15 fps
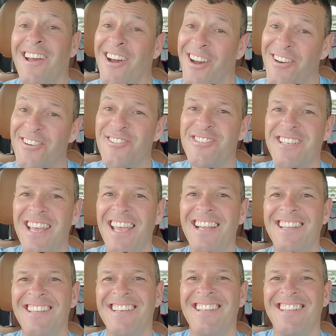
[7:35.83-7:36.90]

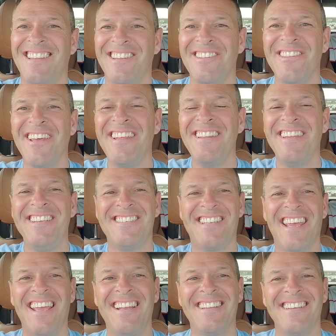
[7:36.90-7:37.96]
Understaked. A little lightly
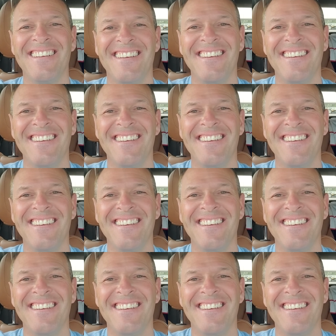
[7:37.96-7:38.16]
staked.